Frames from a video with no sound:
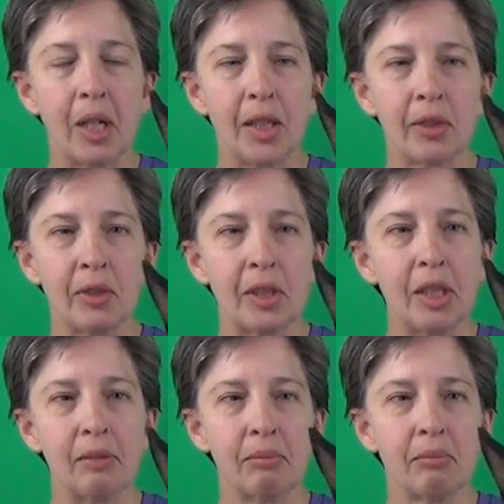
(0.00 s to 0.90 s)
Ask for
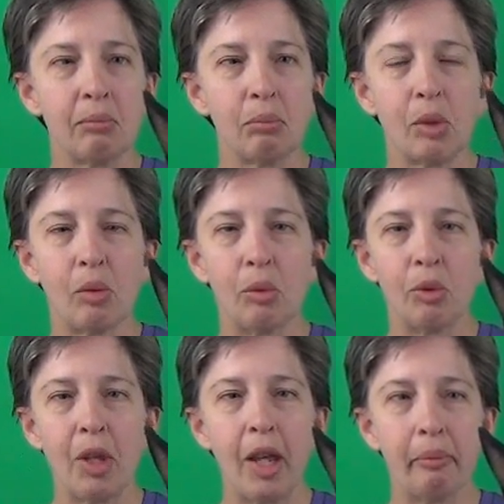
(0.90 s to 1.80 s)
sit, we
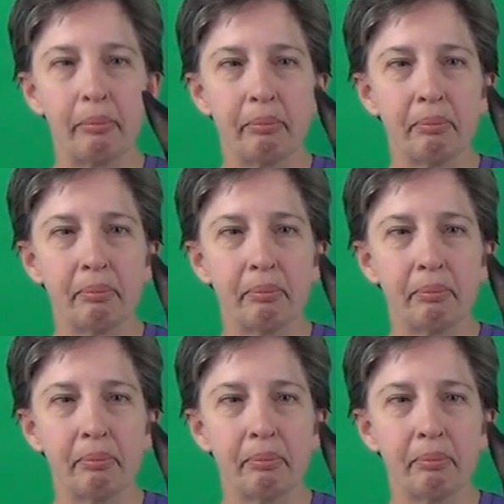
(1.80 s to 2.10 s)
reward that.